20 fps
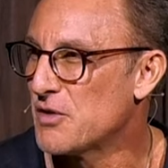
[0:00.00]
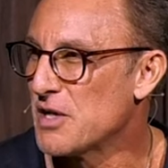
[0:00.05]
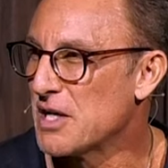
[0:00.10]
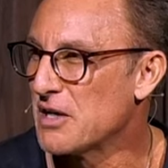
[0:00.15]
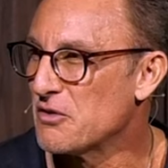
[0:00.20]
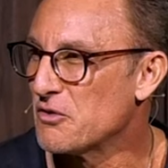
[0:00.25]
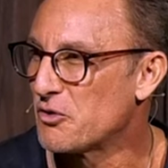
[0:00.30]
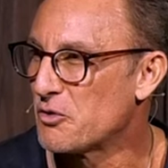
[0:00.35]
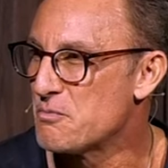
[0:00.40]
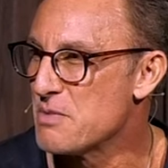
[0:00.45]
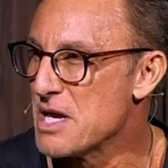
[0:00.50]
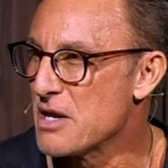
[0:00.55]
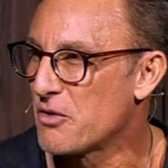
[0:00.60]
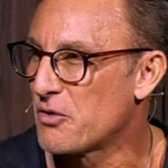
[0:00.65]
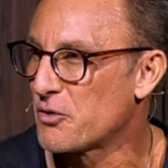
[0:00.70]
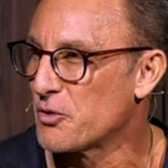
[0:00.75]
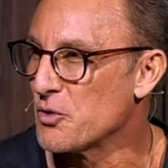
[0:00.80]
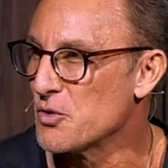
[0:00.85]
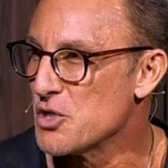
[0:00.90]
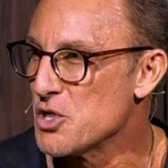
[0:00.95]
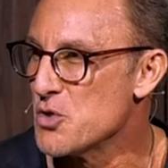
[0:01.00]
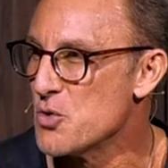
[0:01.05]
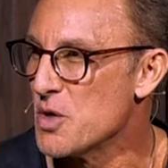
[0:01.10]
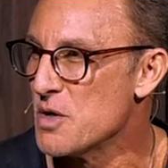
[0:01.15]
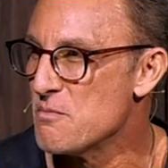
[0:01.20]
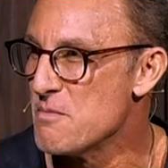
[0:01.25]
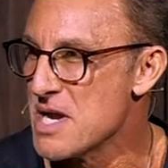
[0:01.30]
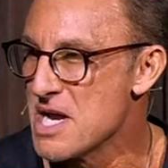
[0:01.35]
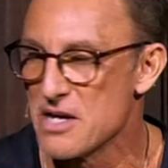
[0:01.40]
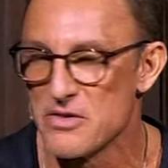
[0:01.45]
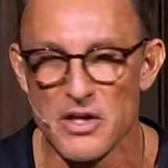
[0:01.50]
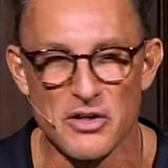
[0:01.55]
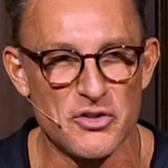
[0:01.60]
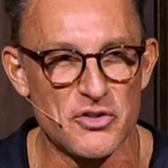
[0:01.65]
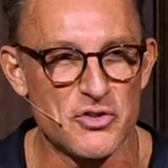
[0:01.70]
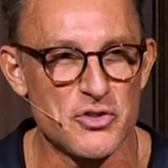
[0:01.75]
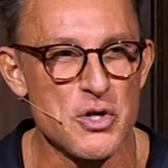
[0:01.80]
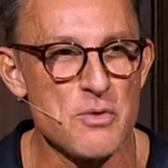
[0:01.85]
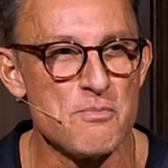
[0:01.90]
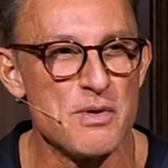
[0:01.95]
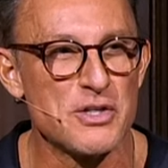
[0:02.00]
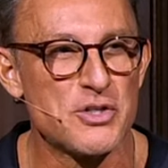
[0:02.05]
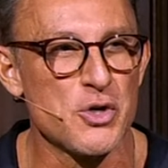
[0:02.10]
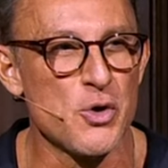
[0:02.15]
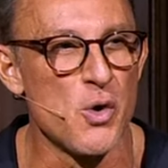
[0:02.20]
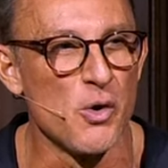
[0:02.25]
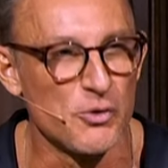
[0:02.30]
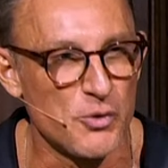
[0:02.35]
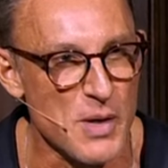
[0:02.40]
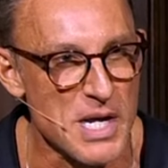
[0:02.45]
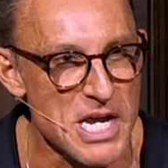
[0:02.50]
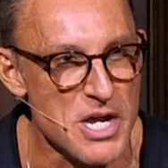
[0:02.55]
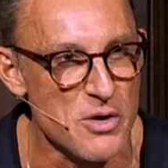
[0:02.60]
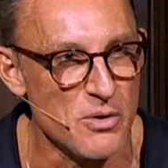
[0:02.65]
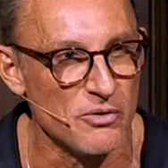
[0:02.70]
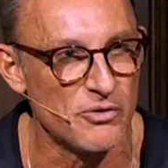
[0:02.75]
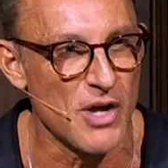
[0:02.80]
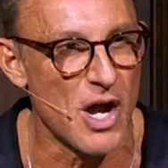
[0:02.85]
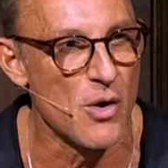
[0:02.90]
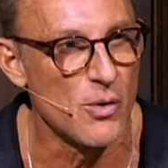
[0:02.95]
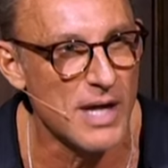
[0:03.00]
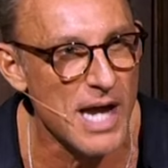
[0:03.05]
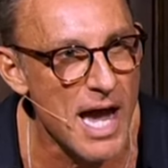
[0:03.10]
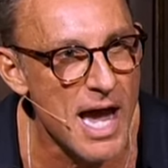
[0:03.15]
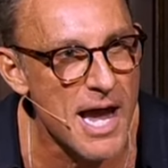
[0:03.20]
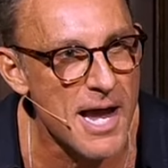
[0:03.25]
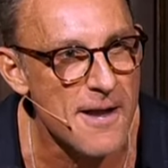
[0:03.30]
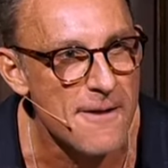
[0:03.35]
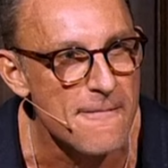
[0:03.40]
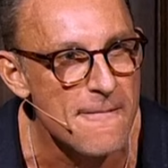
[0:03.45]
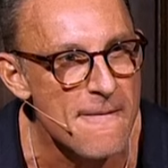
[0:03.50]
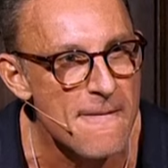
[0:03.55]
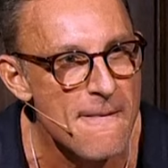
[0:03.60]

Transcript: he can speak through you and me and the stupid tools we use, okay?